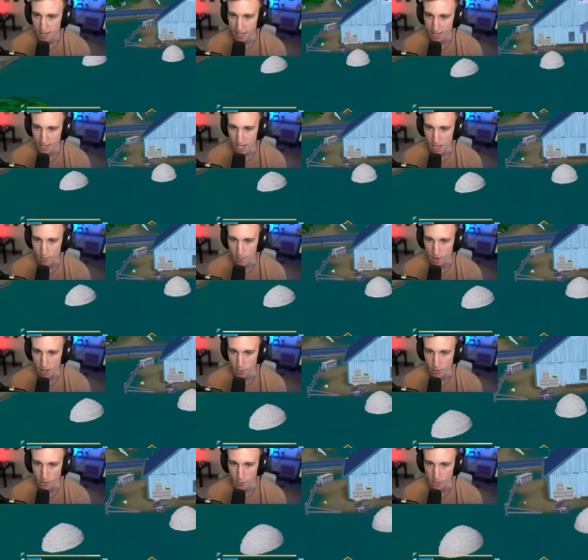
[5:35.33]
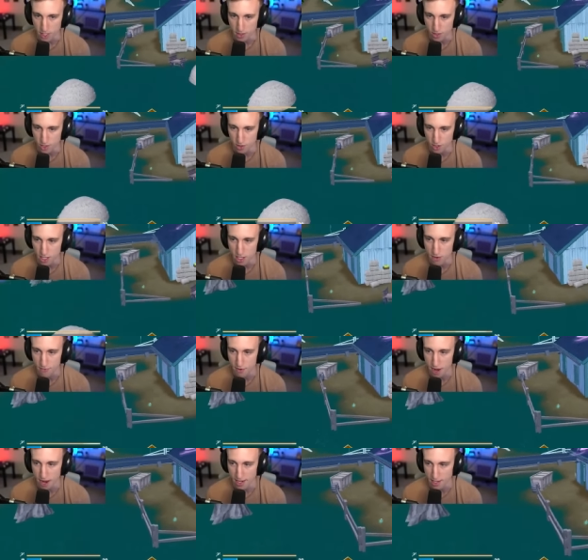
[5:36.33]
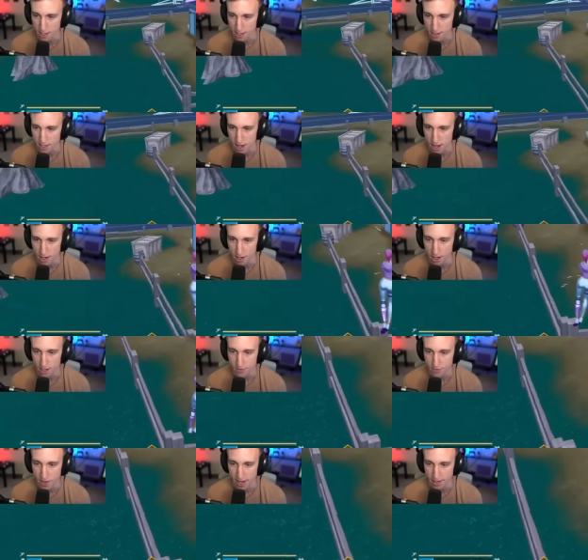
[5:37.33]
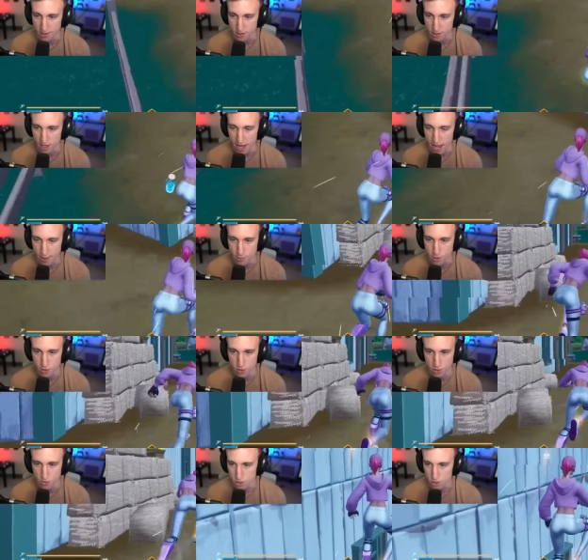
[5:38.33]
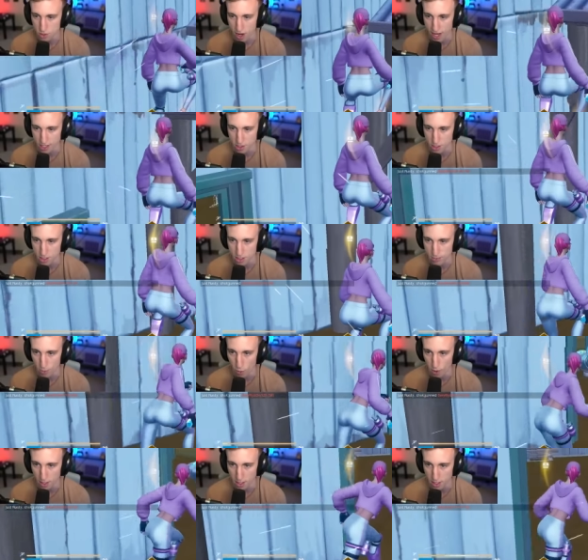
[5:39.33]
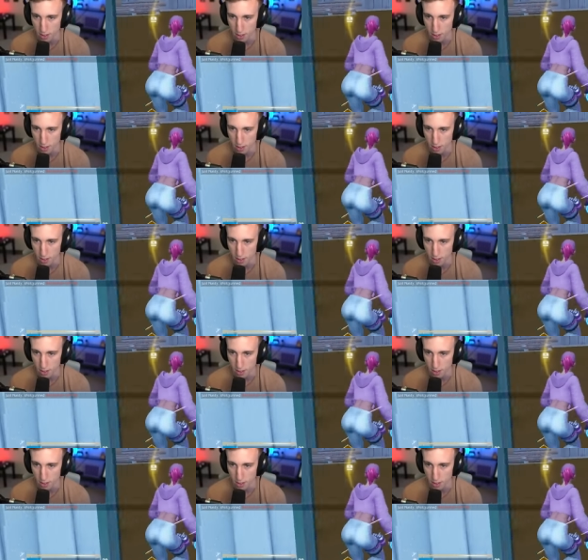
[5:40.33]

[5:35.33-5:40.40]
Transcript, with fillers: I got a game plan. We, we still need to find a katana. That is absolute strategy point